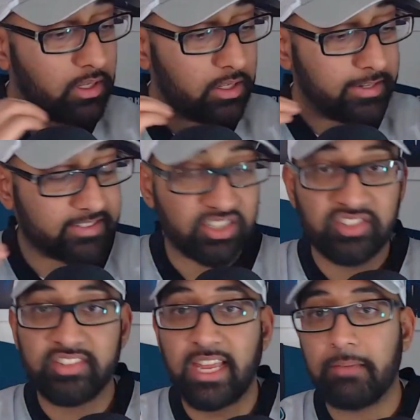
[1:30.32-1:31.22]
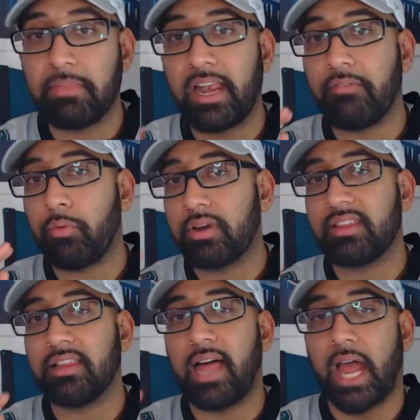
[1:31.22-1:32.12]
it's a scheme that everyone in the
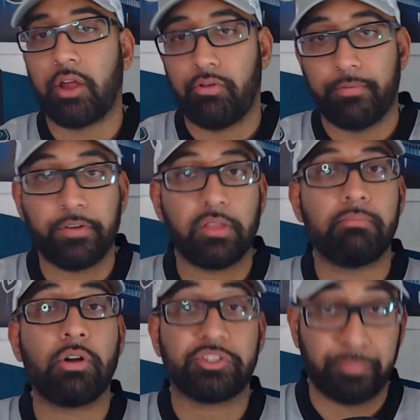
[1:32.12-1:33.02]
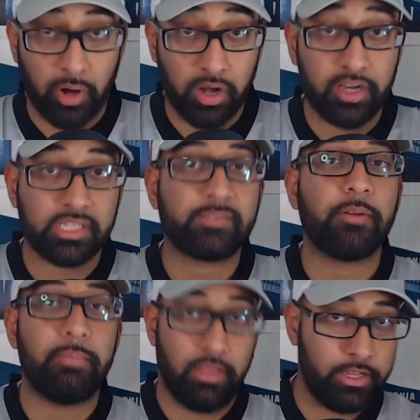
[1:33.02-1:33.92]
locker room, for the most part, is
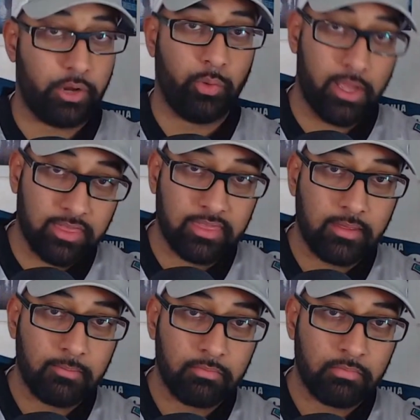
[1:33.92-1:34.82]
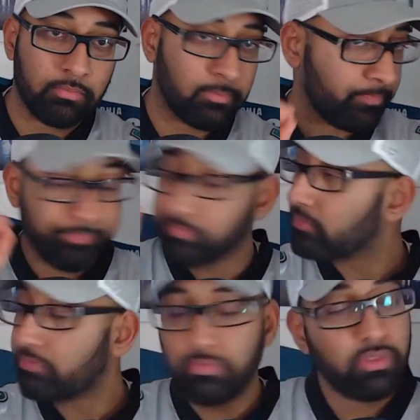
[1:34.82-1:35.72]
familiar with.
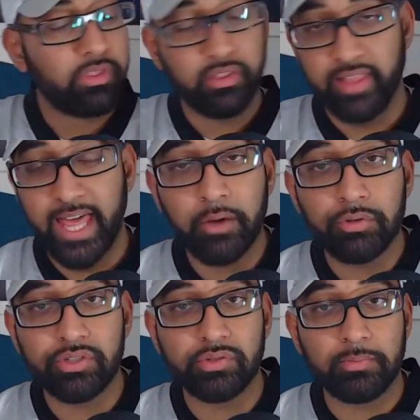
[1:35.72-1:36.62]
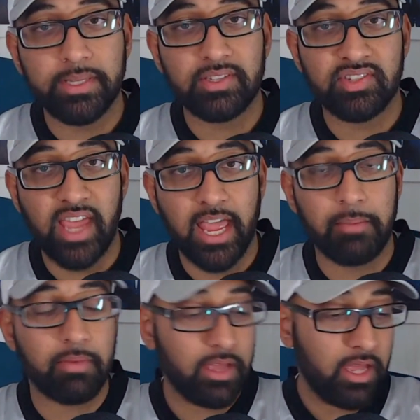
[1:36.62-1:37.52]
Languages will be the
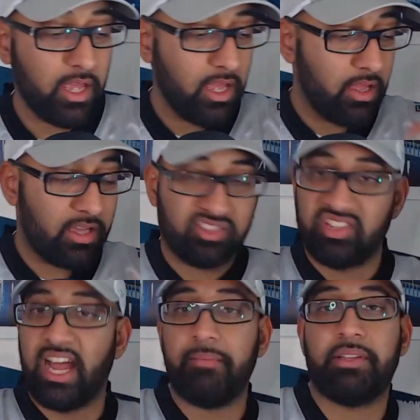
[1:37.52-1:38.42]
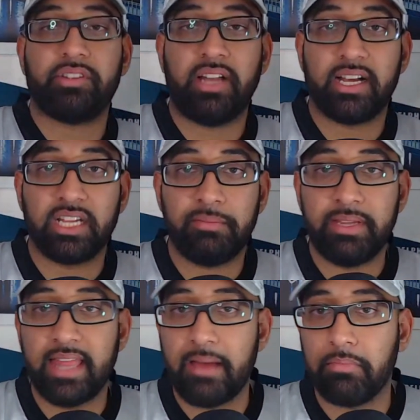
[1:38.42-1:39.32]
same. Assignments are not going to be
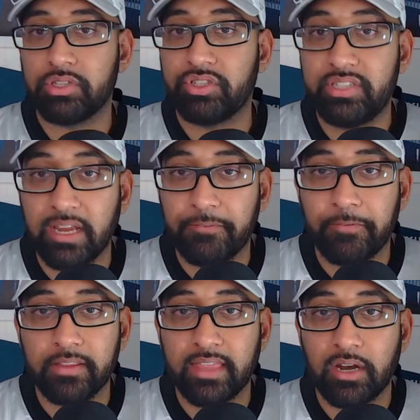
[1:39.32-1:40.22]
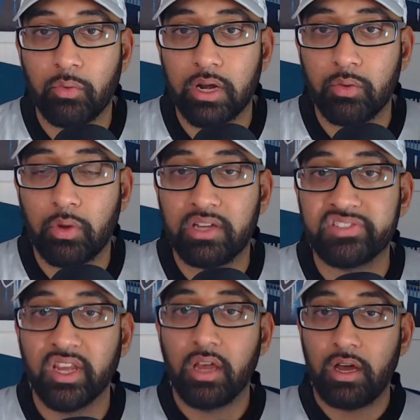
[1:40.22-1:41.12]
that much different than what it was
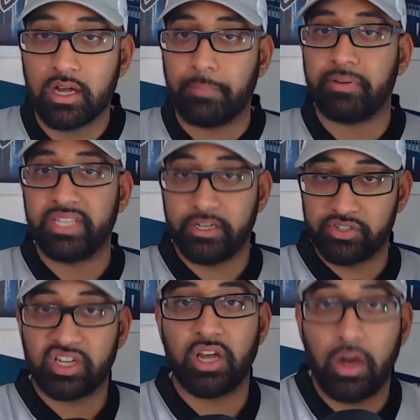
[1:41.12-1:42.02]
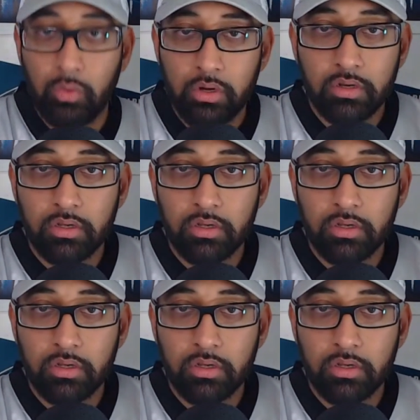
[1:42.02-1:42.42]
a couple of years ago.